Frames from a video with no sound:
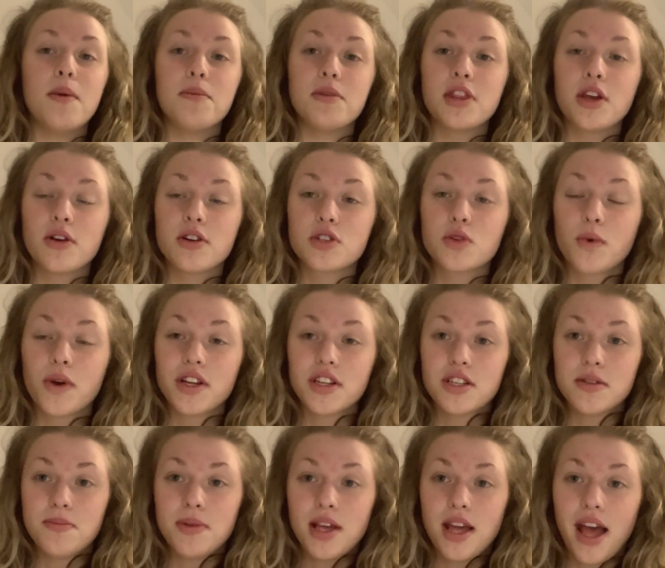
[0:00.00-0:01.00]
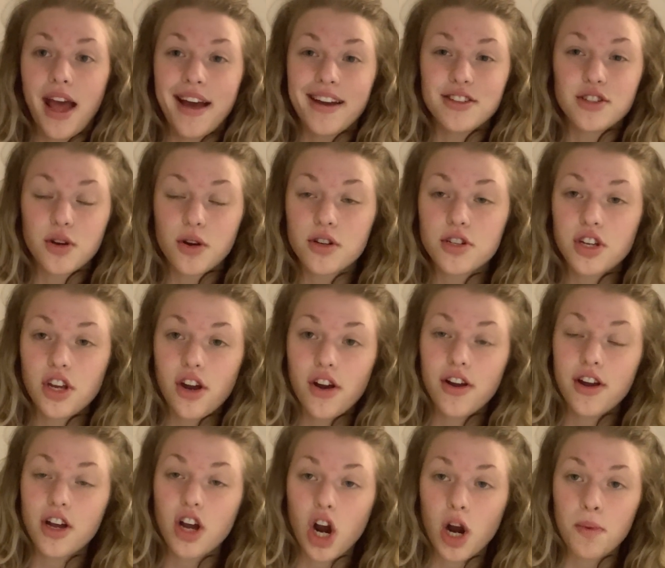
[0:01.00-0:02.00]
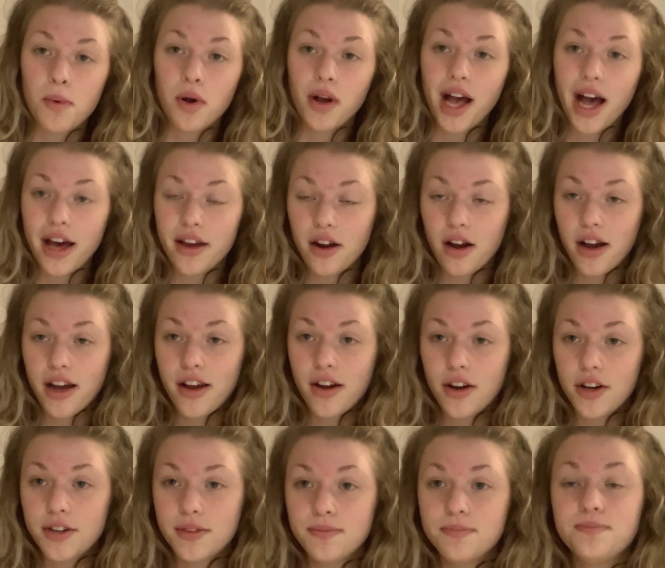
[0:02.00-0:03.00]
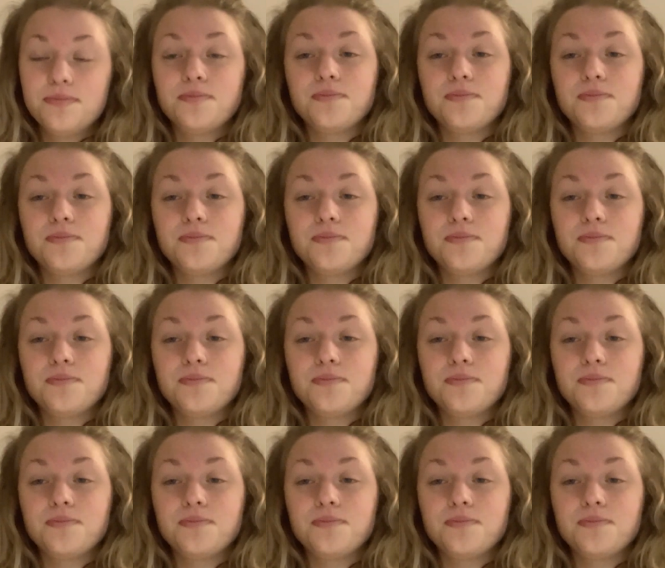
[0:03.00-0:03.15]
there's going to be a tertiary carbocation